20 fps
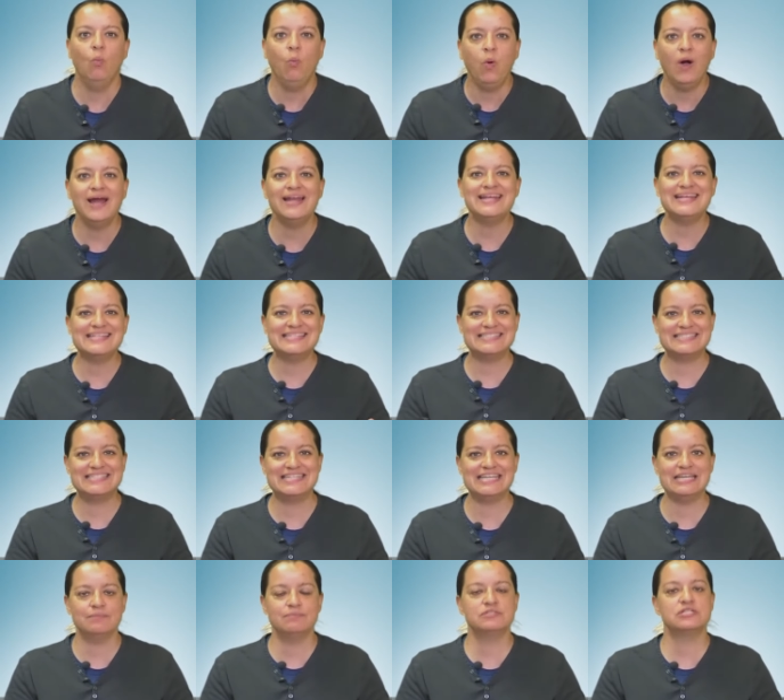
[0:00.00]
What is
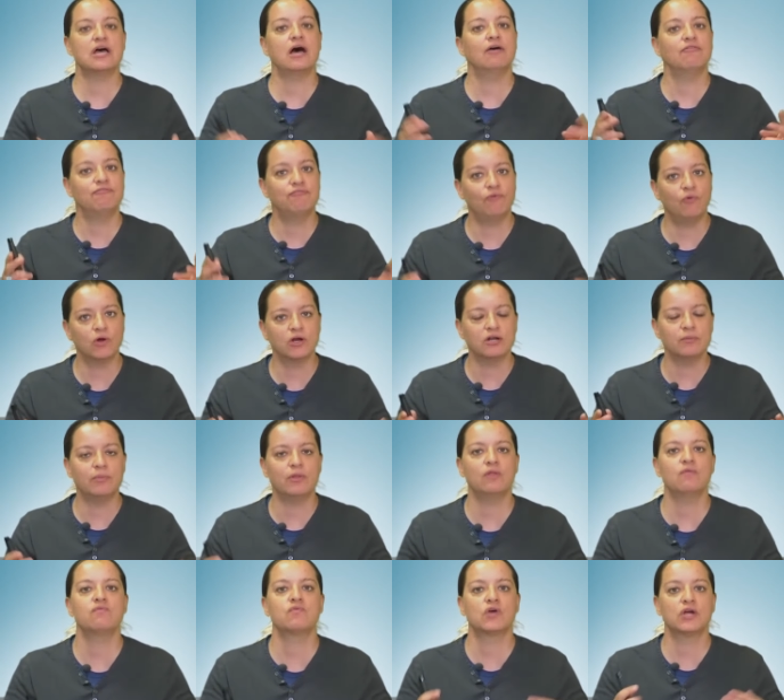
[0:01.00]
deemed
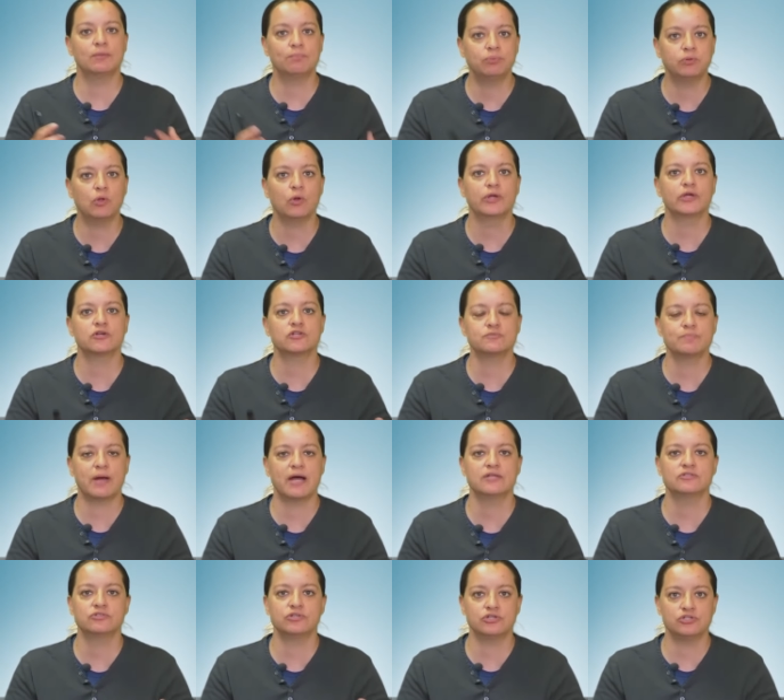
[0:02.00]
affordable for
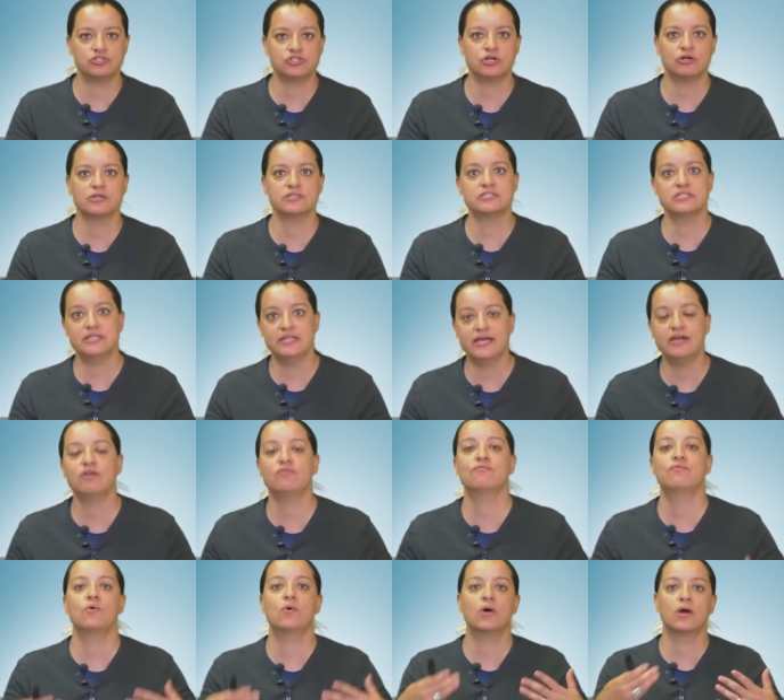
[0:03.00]
employer-sponsored insurance, and
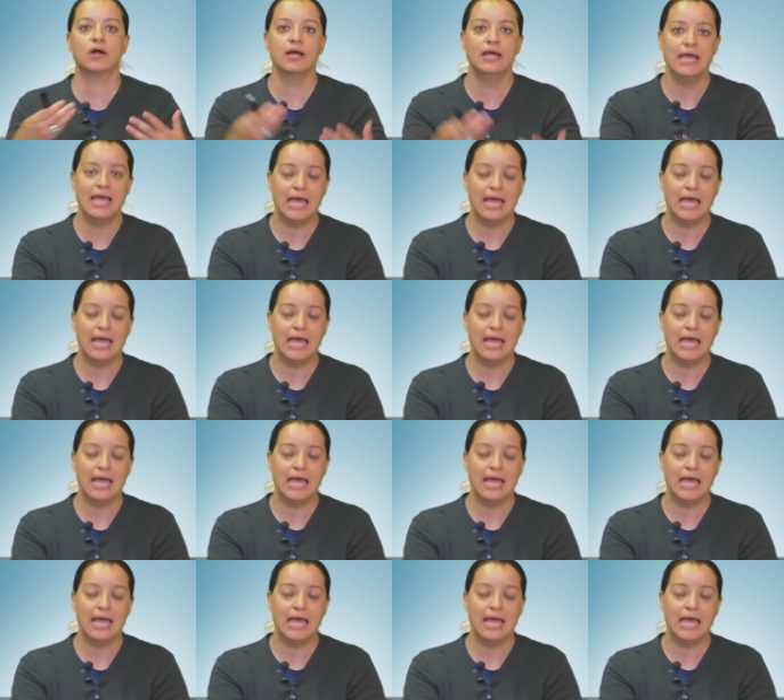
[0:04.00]
therefore